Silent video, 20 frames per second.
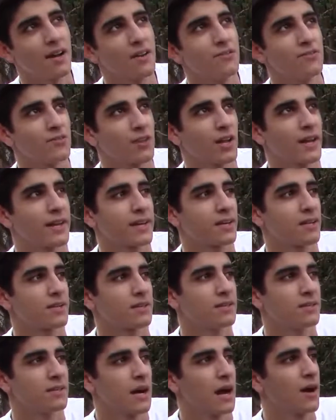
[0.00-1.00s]
of like
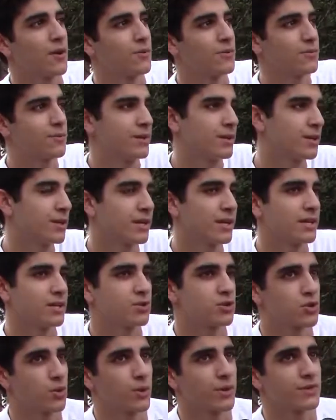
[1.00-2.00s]
not really a
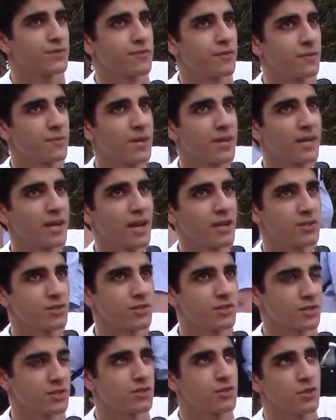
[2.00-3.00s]
choice for me. I
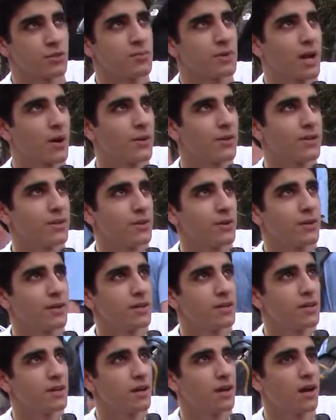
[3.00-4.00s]
just assumed I would do
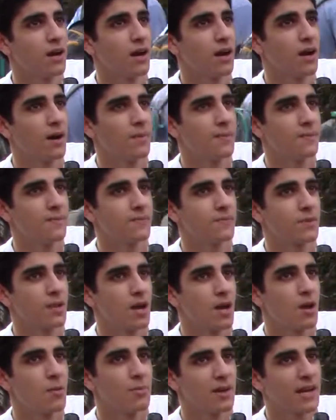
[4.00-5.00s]
it.
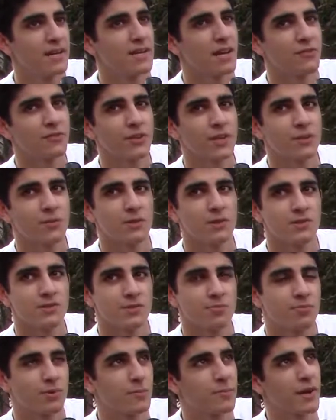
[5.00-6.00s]
But I definitely
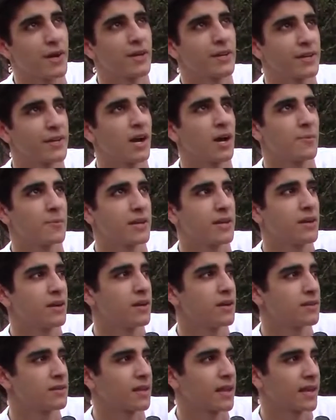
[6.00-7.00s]
was prepared to come
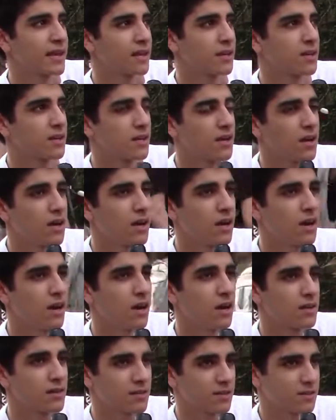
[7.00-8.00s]
here and like
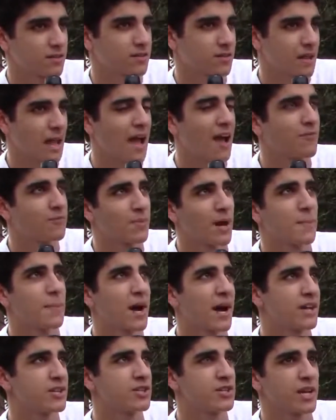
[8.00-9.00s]
have my
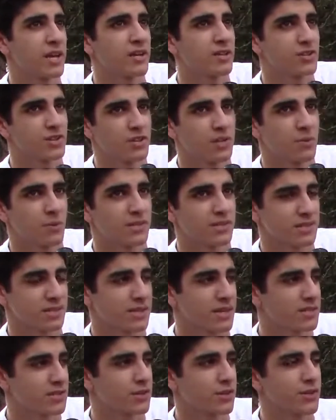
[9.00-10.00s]
mind changed. It wasn't
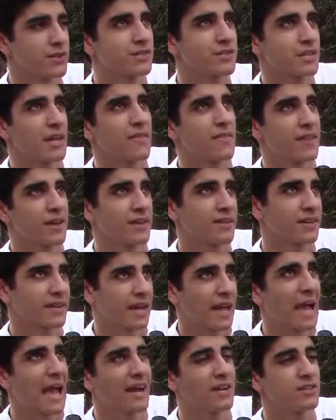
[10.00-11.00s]
necessarily a set thing
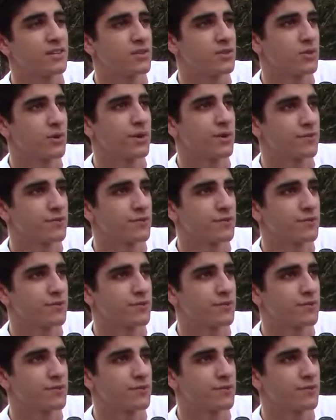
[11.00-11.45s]
like I had to join a